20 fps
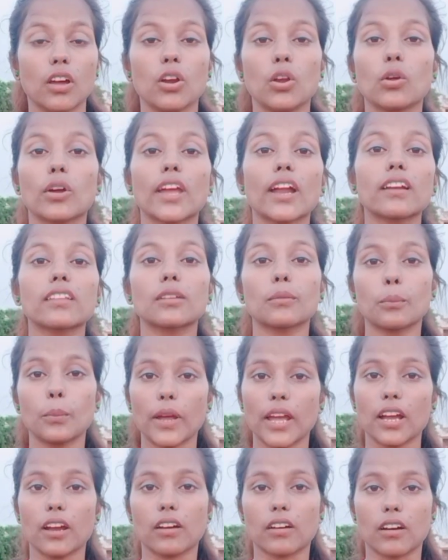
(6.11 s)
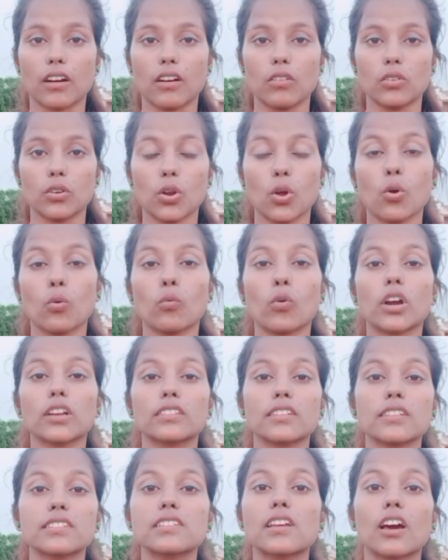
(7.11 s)
Look at the background,
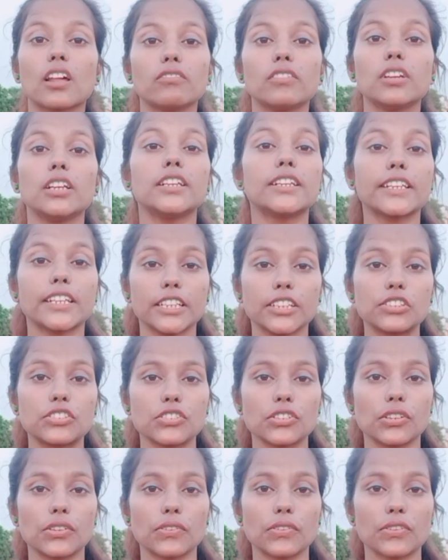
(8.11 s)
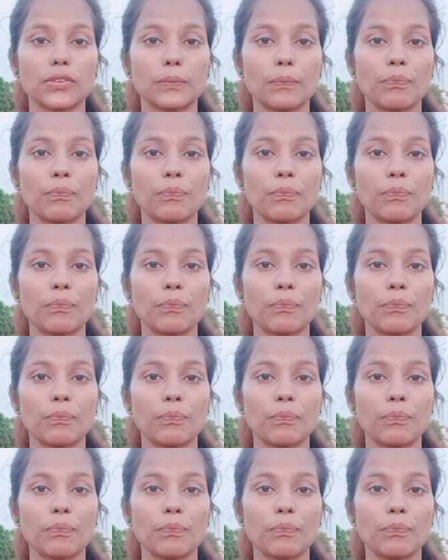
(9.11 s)
what this girl will teach us.